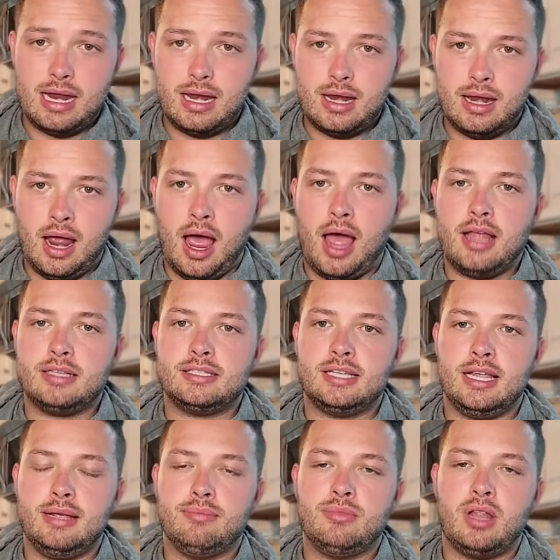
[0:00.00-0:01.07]
not
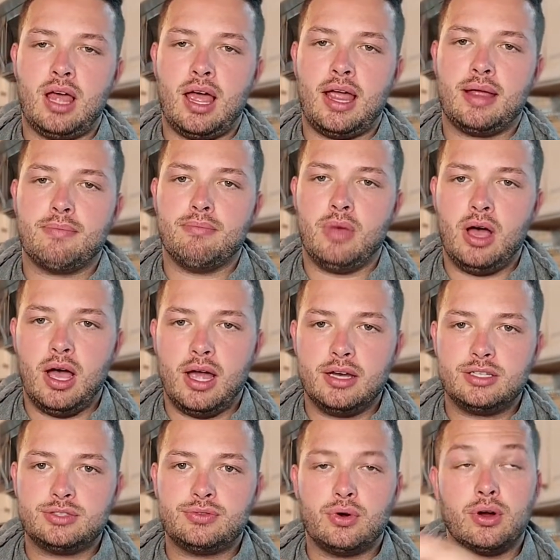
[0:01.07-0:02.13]
seem like
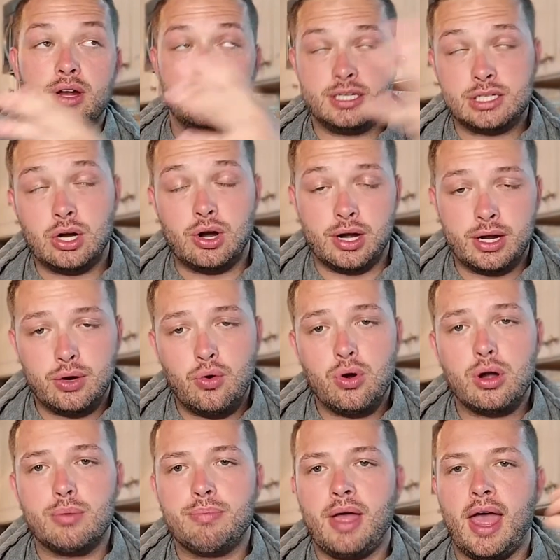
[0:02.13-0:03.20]
much for a starting
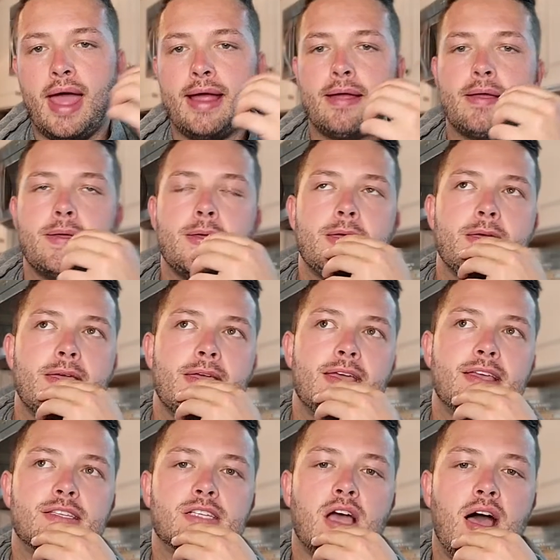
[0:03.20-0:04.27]
quarterback,
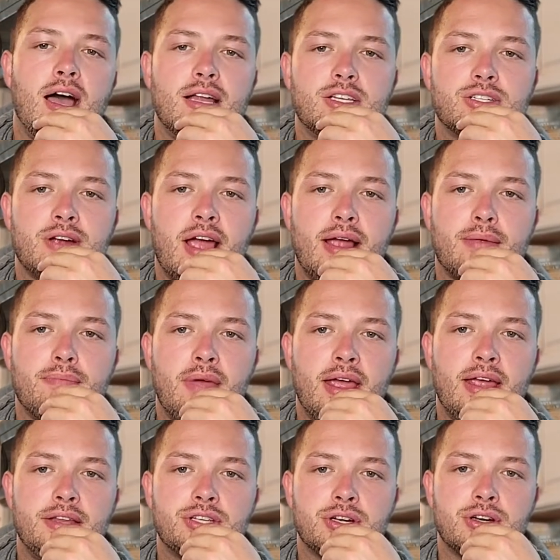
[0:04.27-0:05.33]
his contract
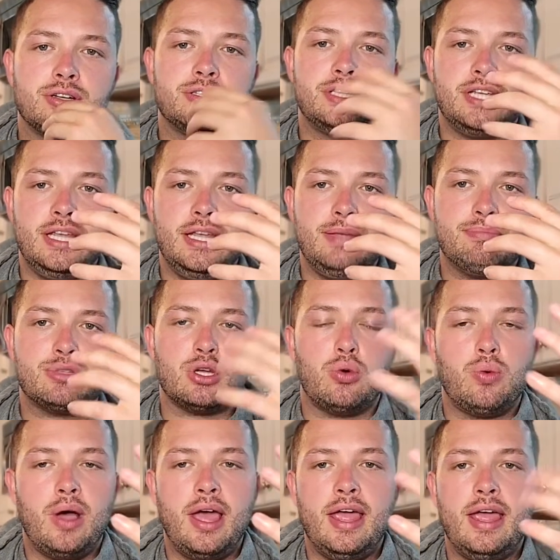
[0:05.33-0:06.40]
may turn teams
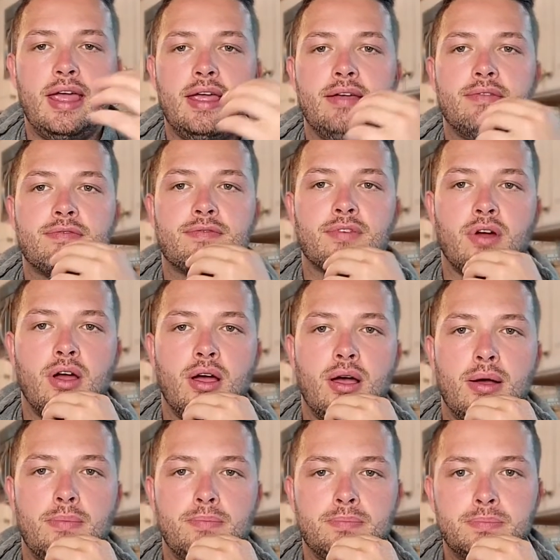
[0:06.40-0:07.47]
away
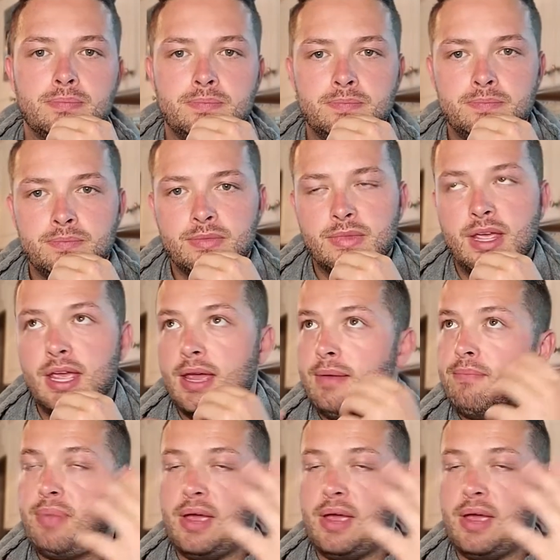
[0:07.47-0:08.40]
from him